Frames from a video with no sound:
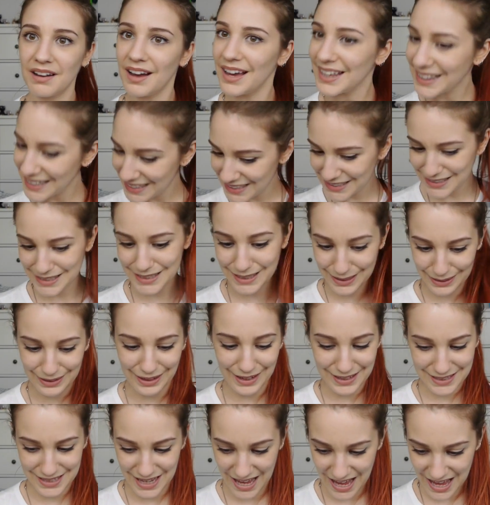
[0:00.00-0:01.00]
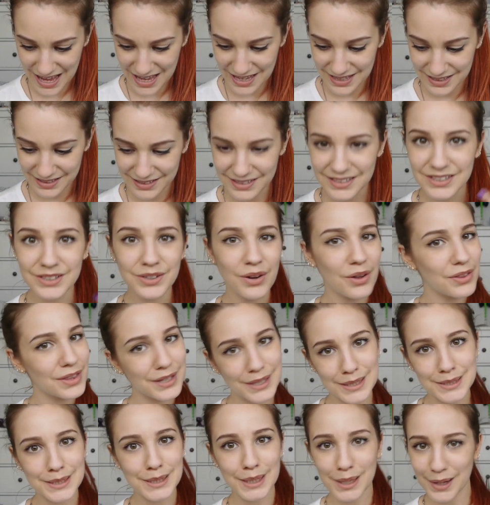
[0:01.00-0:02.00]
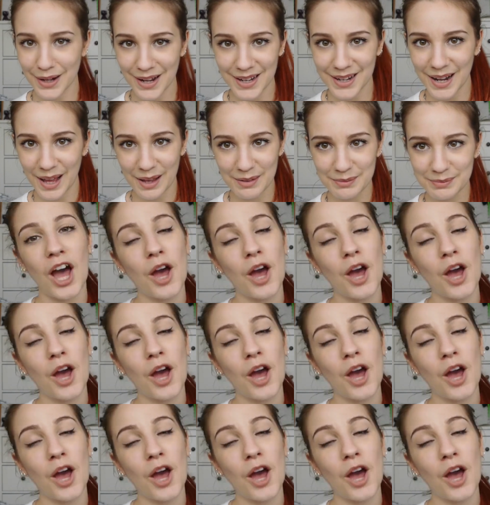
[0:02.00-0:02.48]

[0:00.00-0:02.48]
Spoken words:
I think it's a good idea. Do you not think it's a good idea?